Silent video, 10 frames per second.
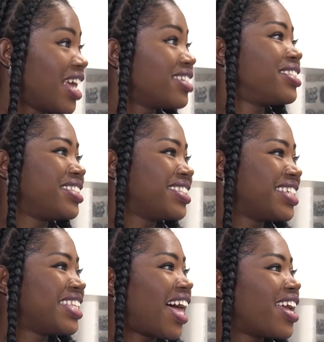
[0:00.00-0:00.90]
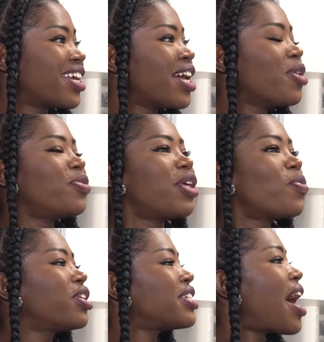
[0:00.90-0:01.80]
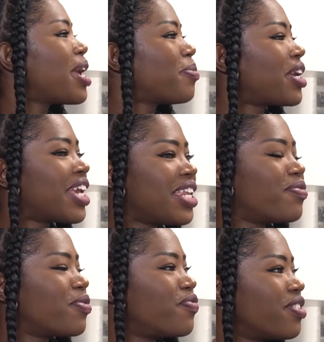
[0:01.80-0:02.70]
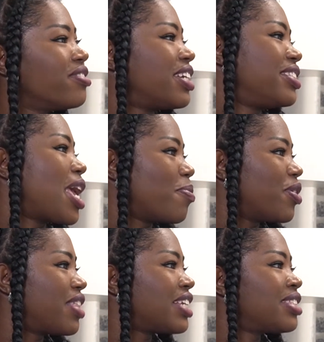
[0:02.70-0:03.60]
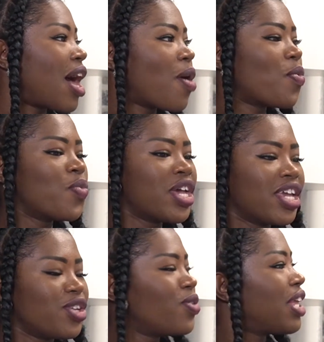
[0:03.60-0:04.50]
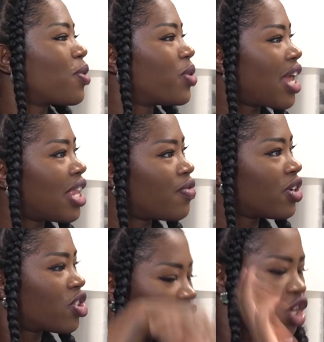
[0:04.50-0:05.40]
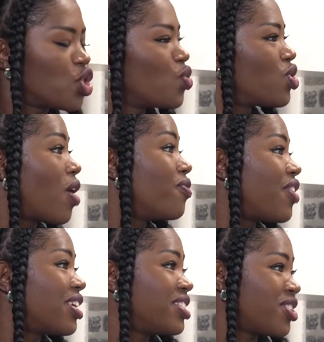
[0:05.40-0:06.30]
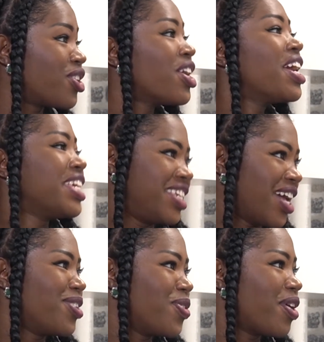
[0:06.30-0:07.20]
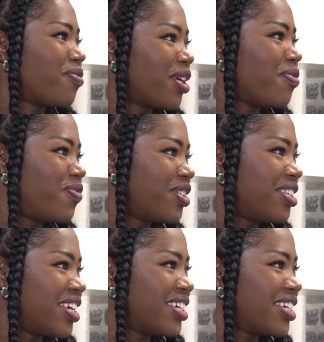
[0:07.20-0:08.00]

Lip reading: Yes. Like, there were times I can't even feel that table. That's how, like when elevator takes you down faster? Yeah, you have that feeling.